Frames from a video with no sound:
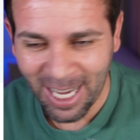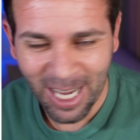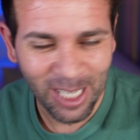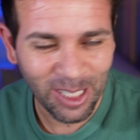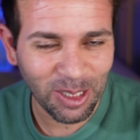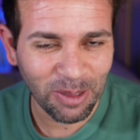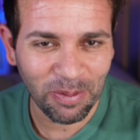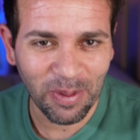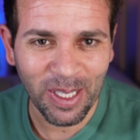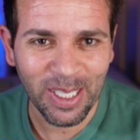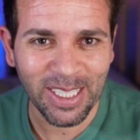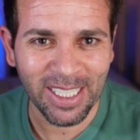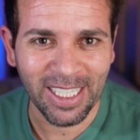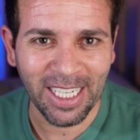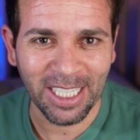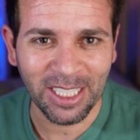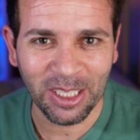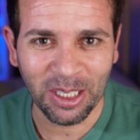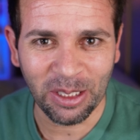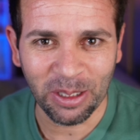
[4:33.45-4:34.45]
it's amazing
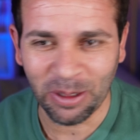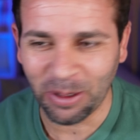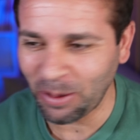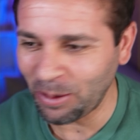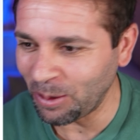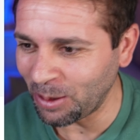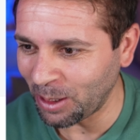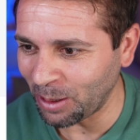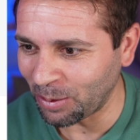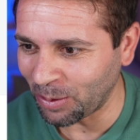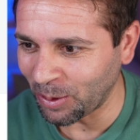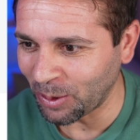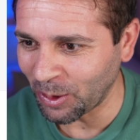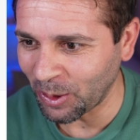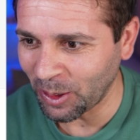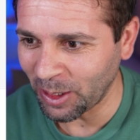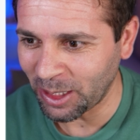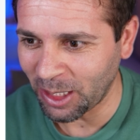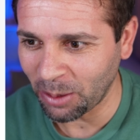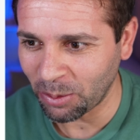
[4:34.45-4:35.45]
actually to use it
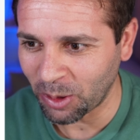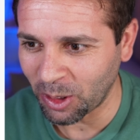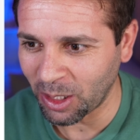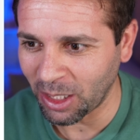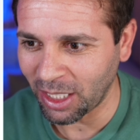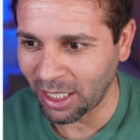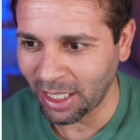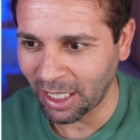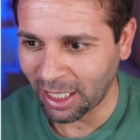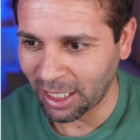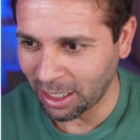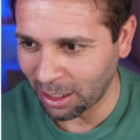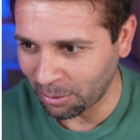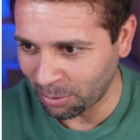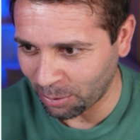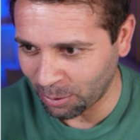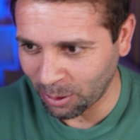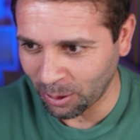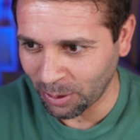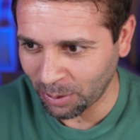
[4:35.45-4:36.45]
for
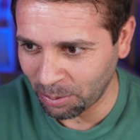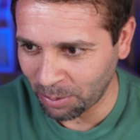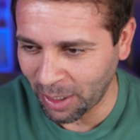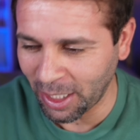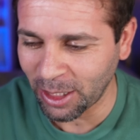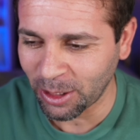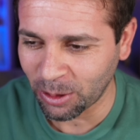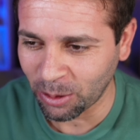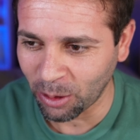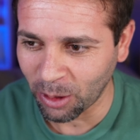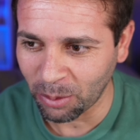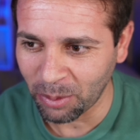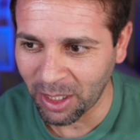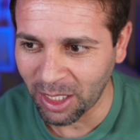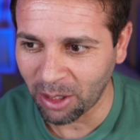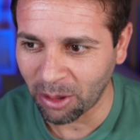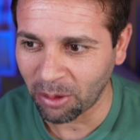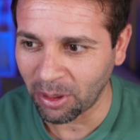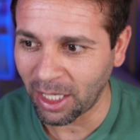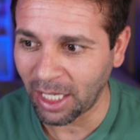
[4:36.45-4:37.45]
for
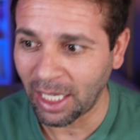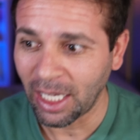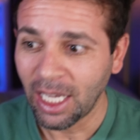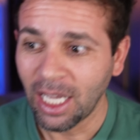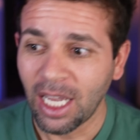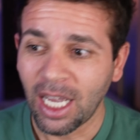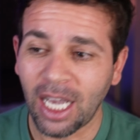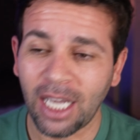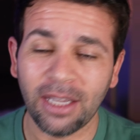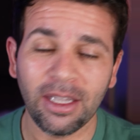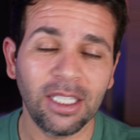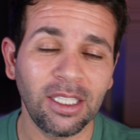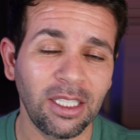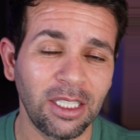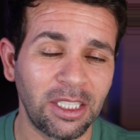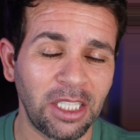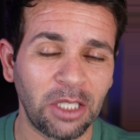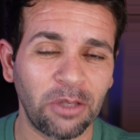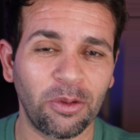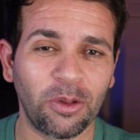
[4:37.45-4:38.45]
brainstorming, or like, and this
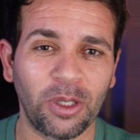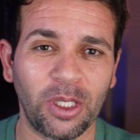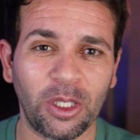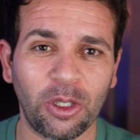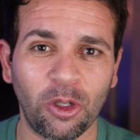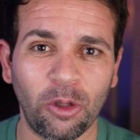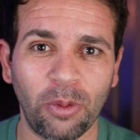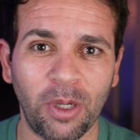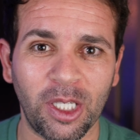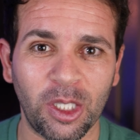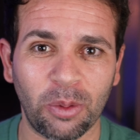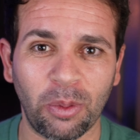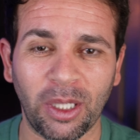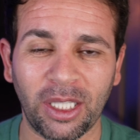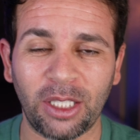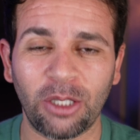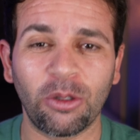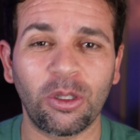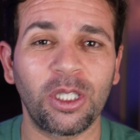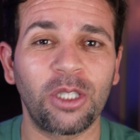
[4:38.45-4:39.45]
is just for e-commerce,
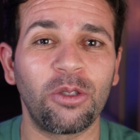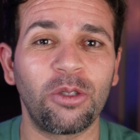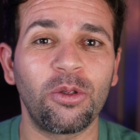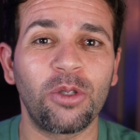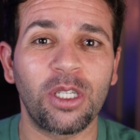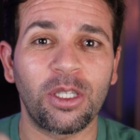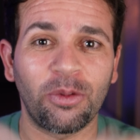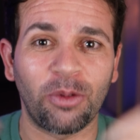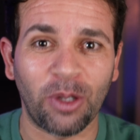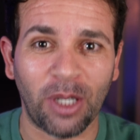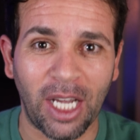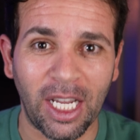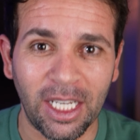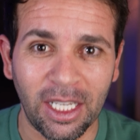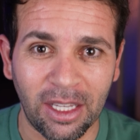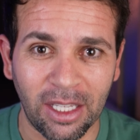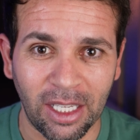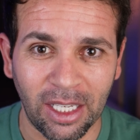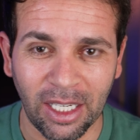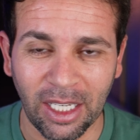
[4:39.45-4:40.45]
but you could use it for
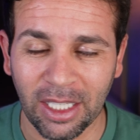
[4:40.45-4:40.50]
anything.